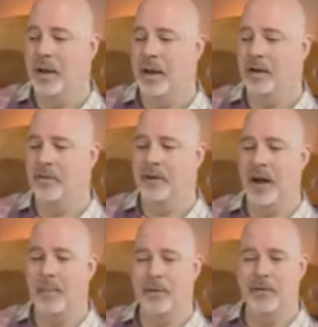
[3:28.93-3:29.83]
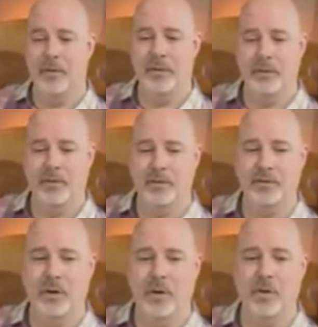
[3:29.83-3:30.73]
and you figure i've been doing this for
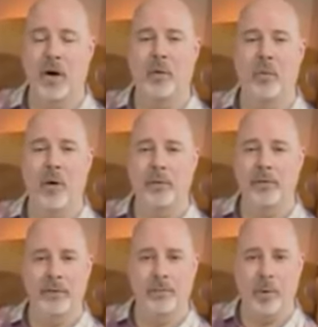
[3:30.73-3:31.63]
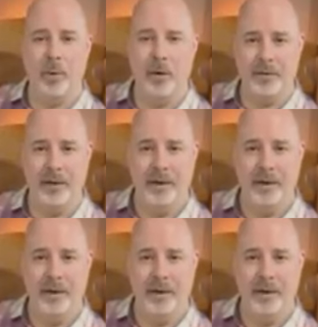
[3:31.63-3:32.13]
so long what was the point